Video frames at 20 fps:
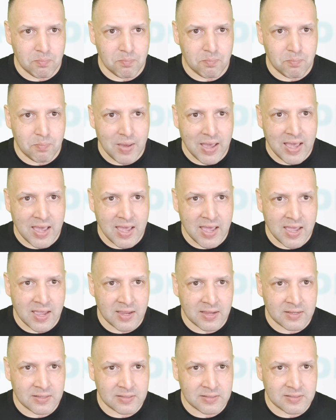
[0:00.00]

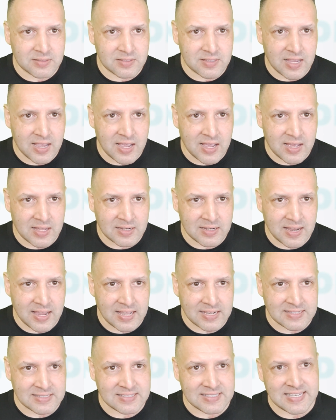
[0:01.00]
Bang, down,
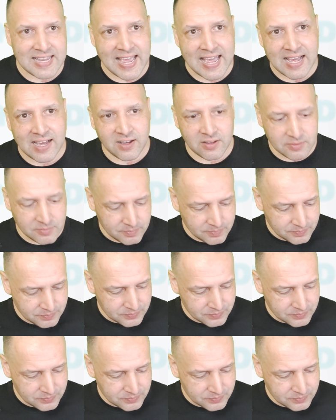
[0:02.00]
and down.